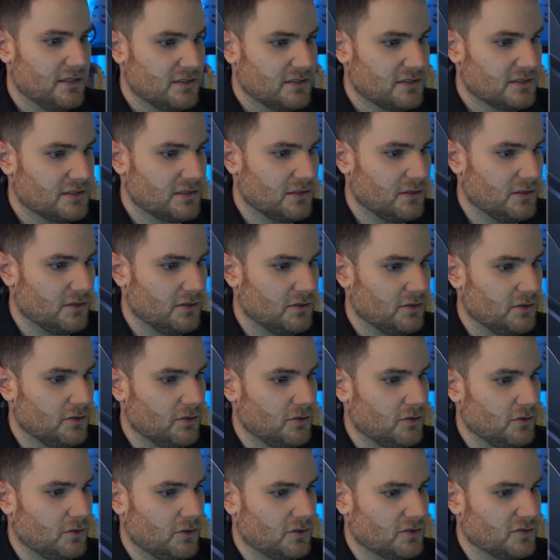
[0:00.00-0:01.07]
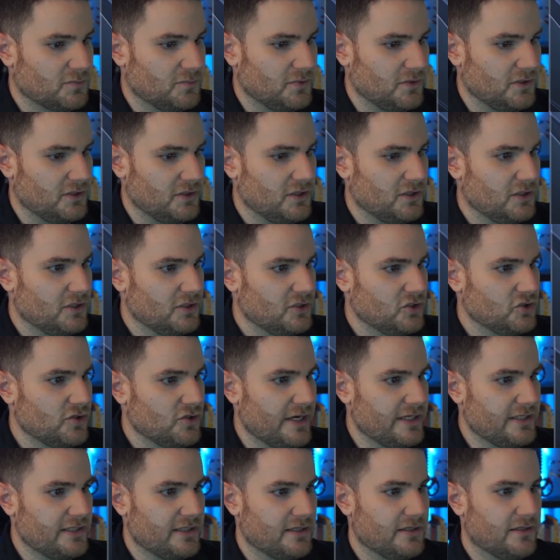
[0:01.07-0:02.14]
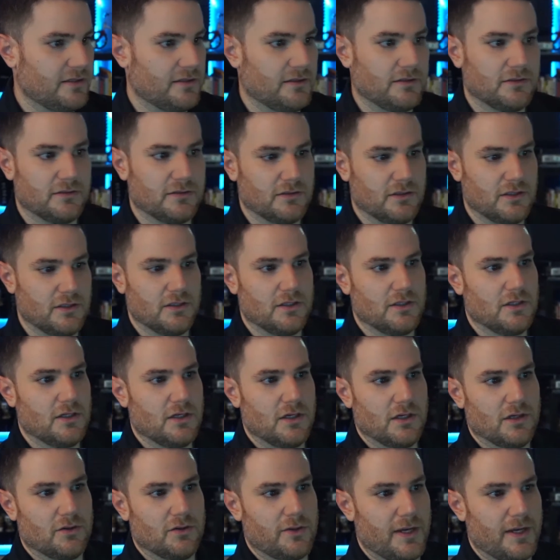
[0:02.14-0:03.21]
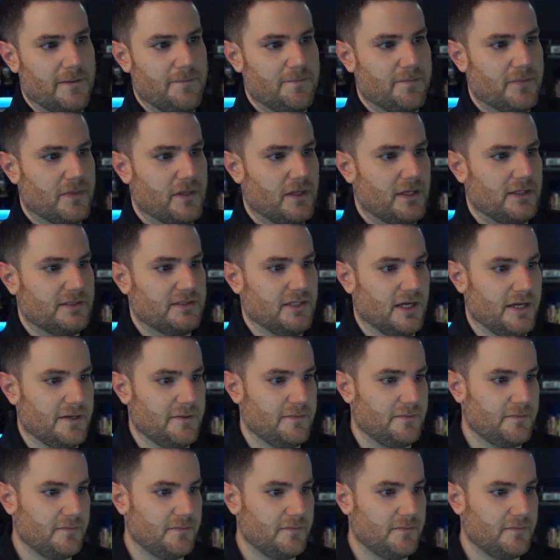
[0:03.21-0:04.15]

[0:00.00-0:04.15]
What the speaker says: So I'll just put trike. Okay, hit done.